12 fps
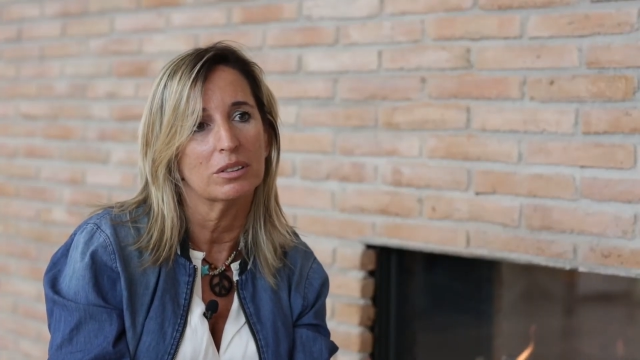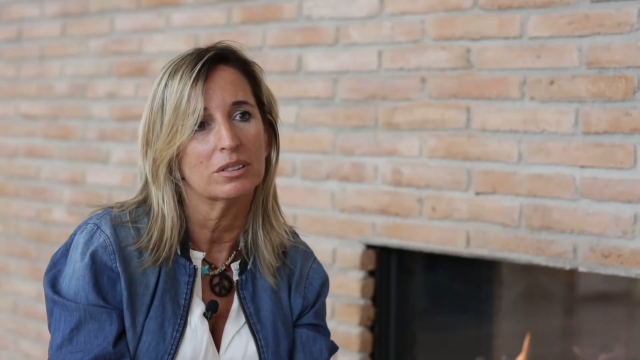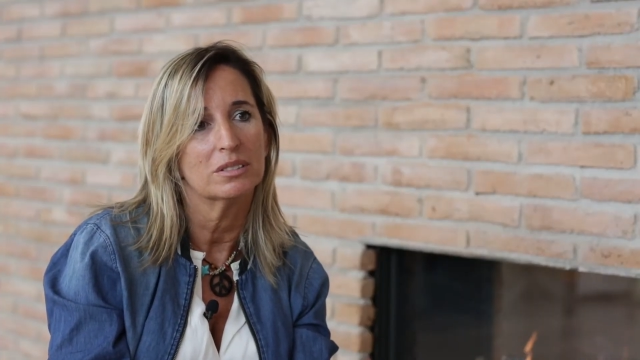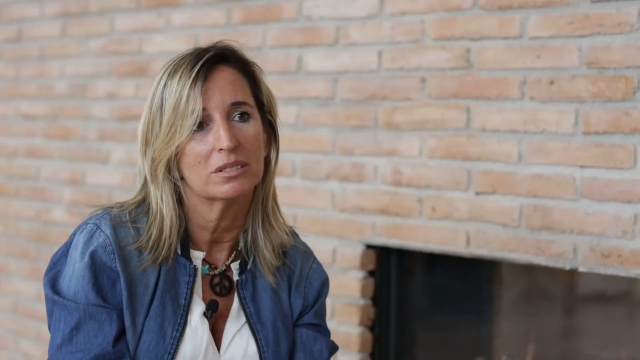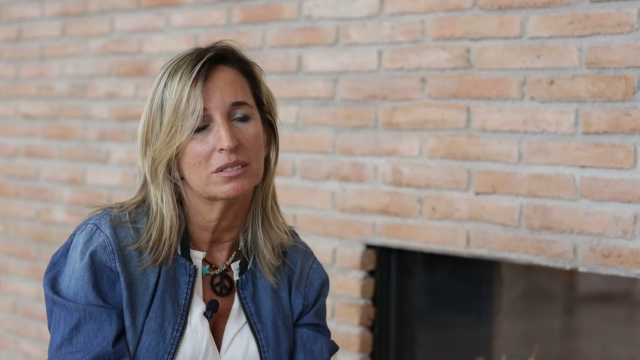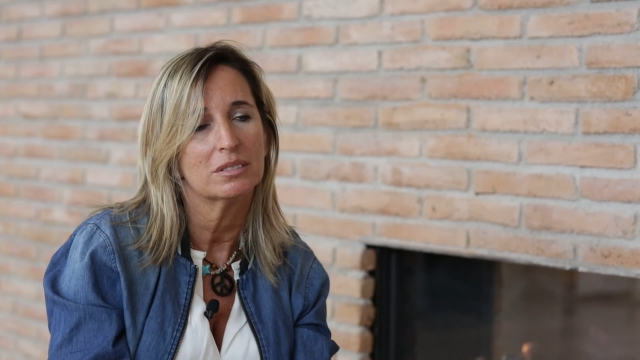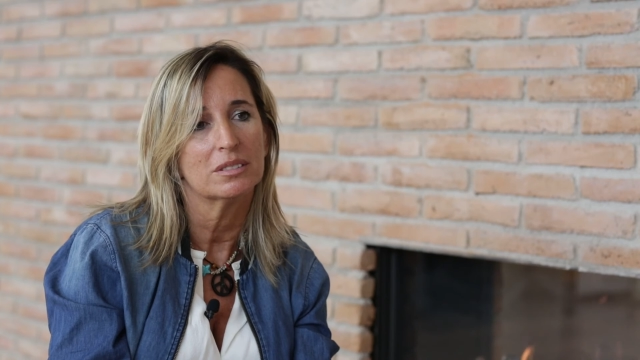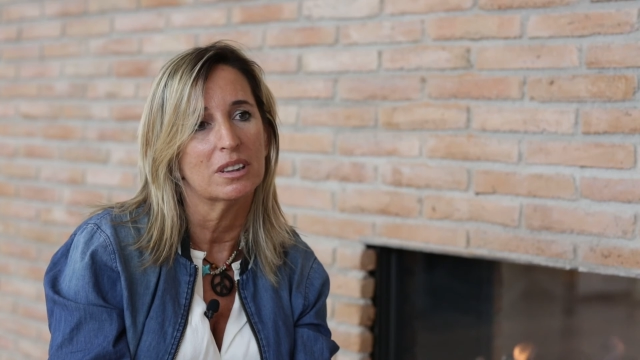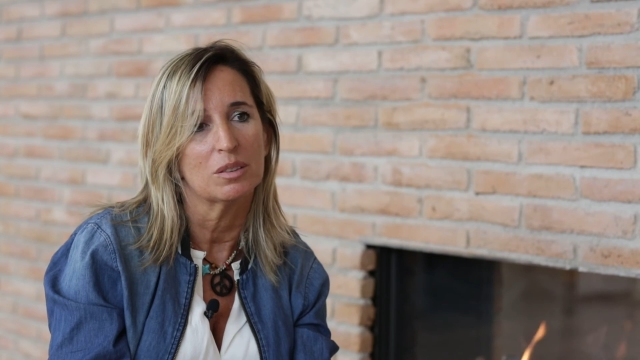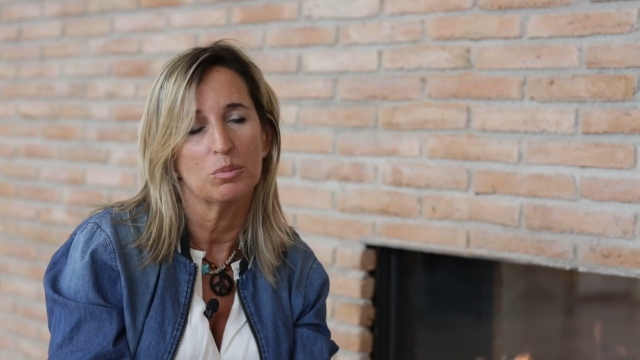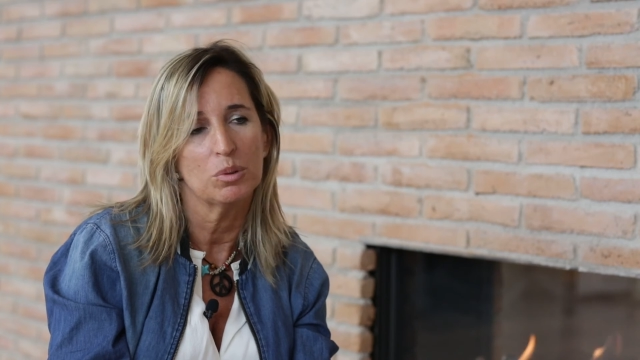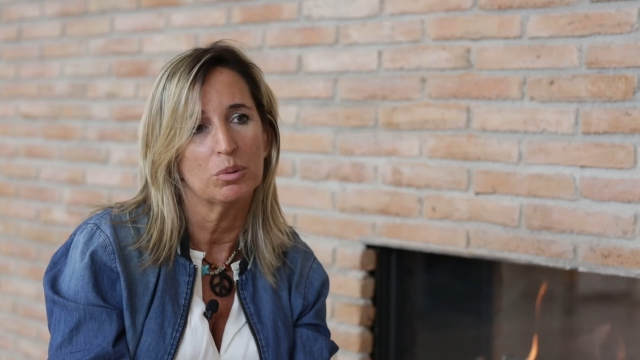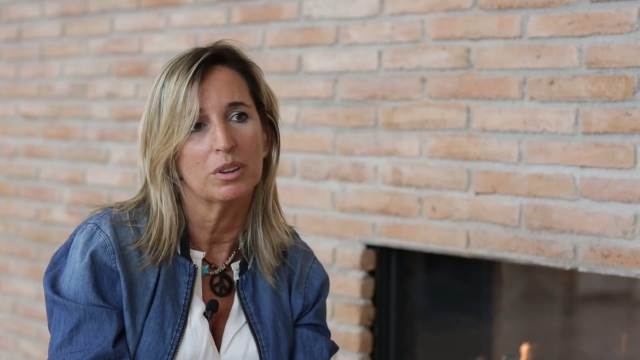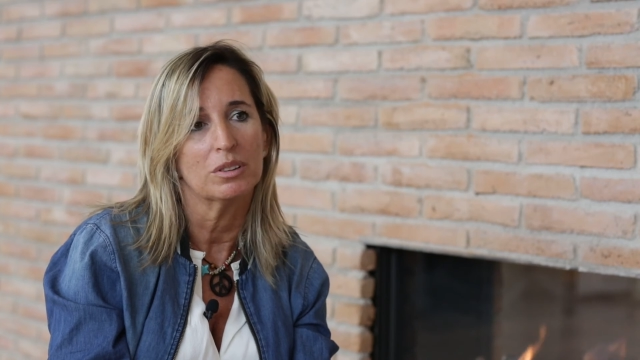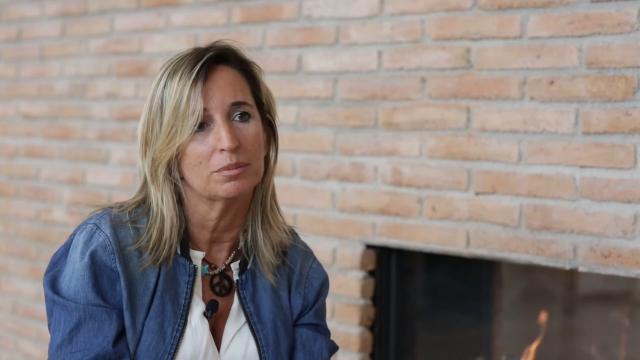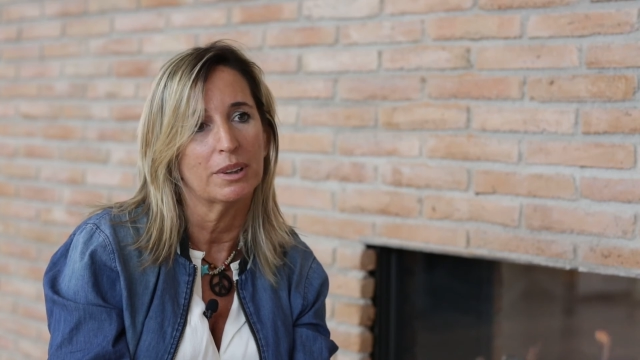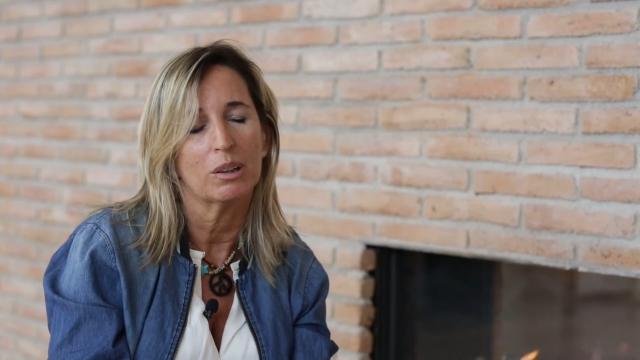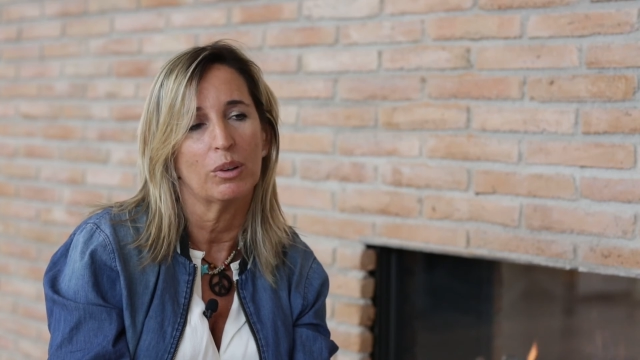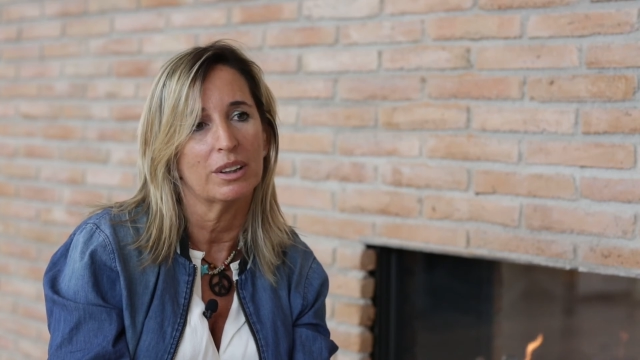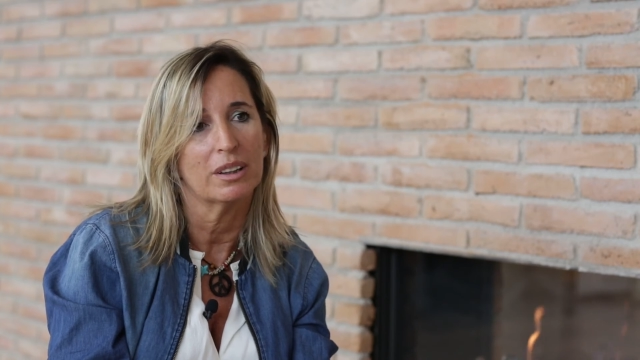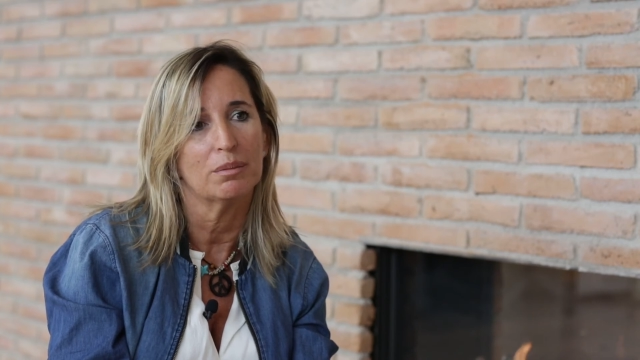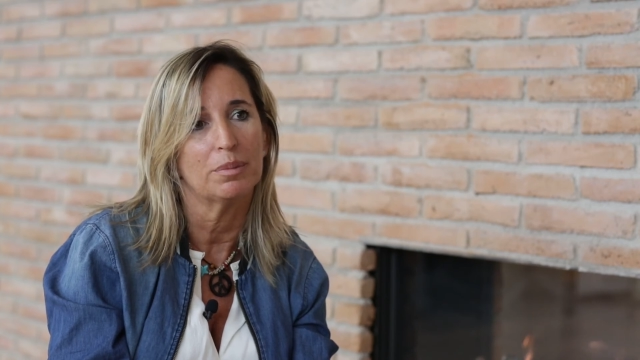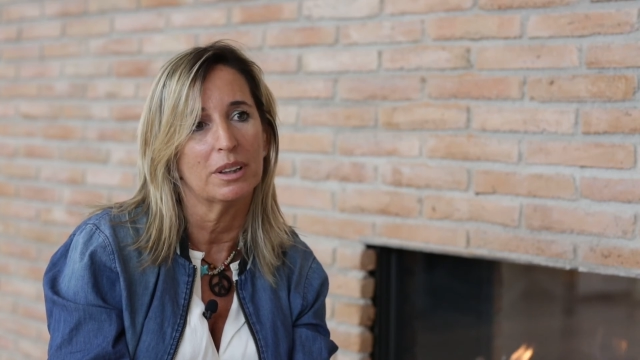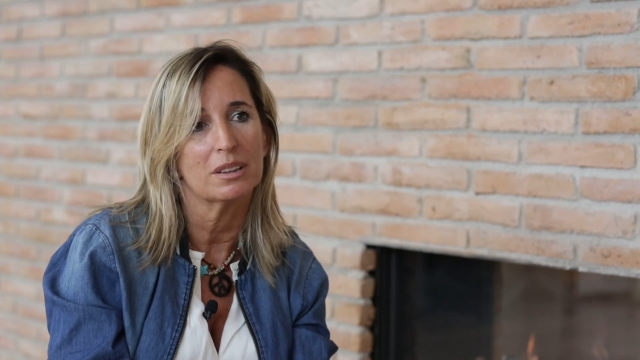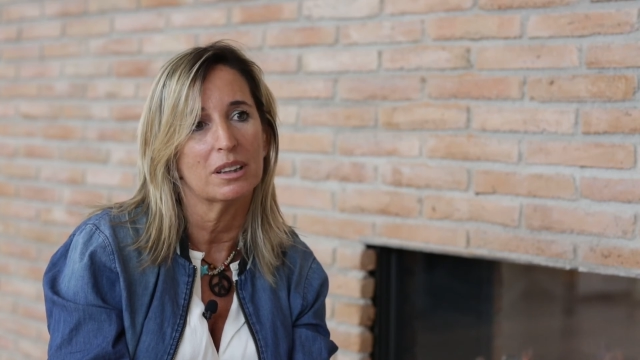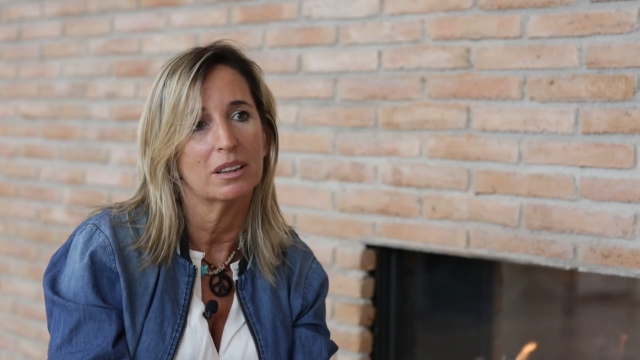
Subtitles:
really good for any business.